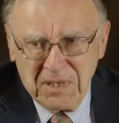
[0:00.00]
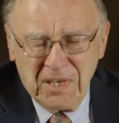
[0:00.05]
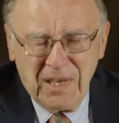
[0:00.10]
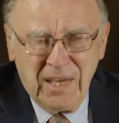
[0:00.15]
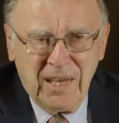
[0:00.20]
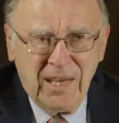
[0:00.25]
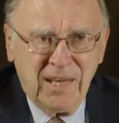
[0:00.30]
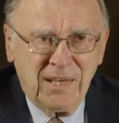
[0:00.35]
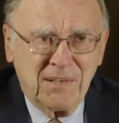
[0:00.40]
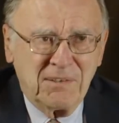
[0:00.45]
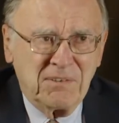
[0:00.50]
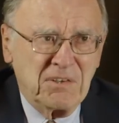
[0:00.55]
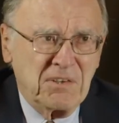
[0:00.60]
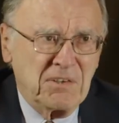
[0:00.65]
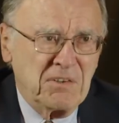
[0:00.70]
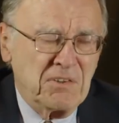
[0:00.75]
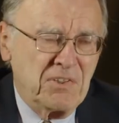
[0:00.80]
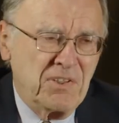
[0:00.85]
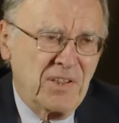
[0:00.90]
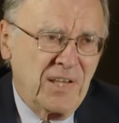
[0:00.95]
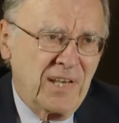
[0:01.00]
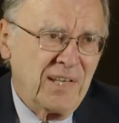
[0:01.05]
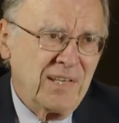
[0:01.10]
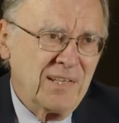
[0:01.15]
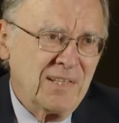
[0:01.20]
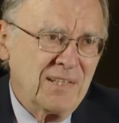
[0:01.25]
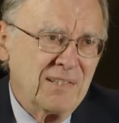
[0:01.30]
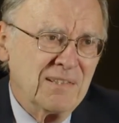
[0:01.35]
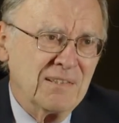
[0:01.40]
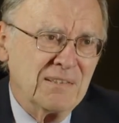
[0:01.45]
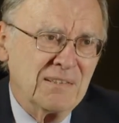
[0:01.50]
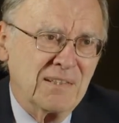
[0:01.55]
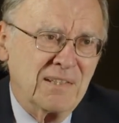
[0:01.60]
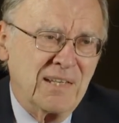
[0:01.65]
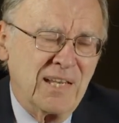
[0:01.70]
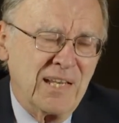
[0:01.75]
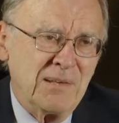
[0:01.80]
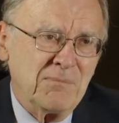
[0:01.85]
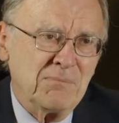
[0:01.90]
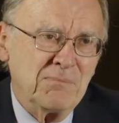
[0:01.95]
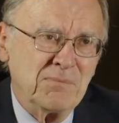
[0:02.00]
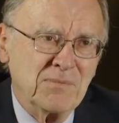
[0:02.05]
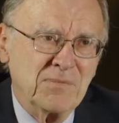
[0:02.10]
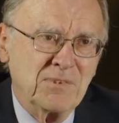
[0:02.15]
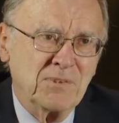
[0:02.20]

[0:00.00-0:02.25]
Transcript: and they came